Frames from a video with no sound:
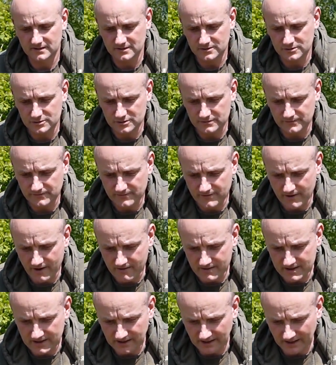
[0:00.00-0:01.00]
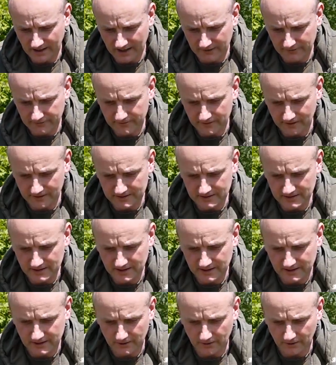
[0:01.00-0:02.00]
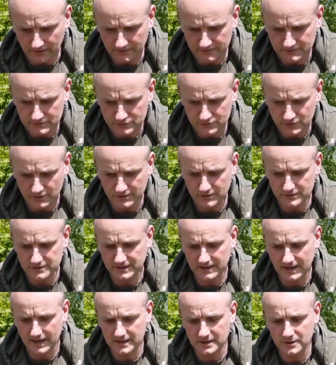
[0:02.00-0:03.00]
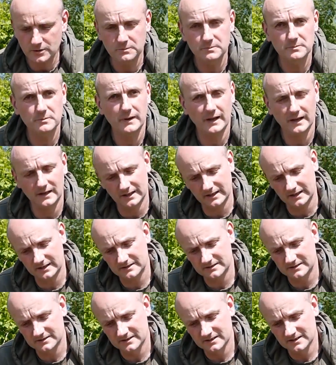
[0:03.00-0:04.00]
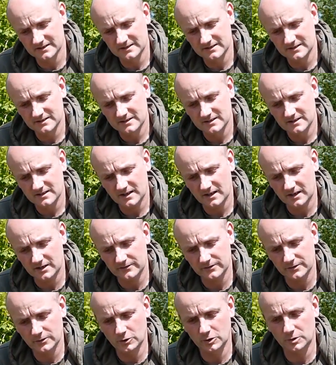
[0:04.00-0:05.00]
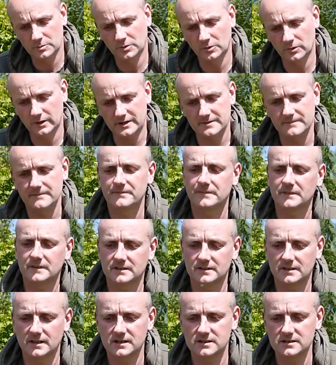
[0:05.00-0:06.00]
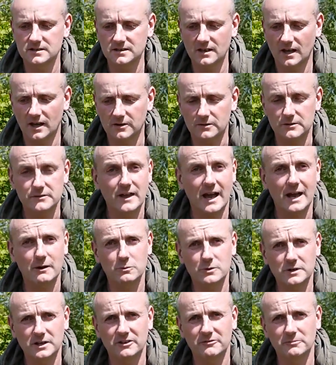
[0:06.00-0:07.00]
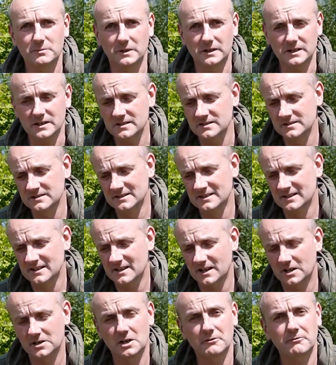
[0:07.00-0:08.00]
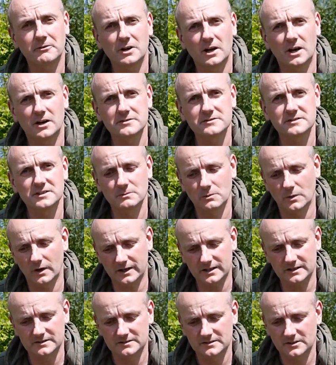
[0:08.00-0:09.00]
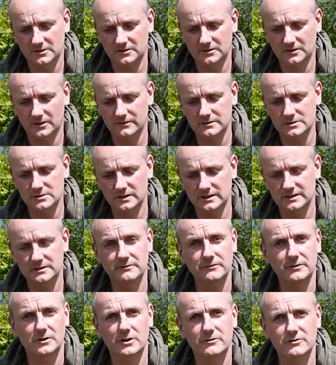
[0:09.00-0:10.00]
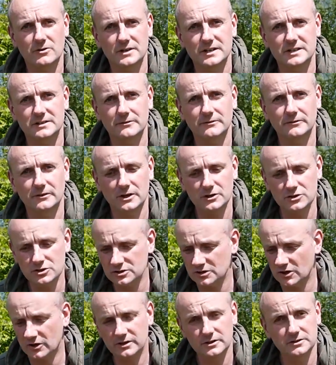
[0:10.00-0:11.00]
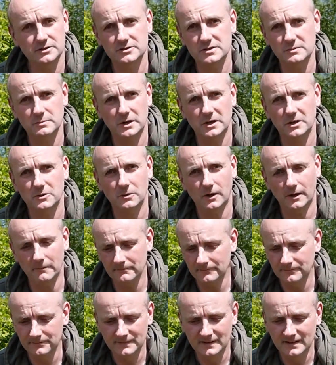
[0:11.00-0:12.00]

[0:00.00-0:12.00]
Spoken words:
is just very carefully nick it on. Try not to get any pellet over the hook point, and there you go. And that will give me enough casting weight. Obviously the further I need a fish, I can use a bigger one,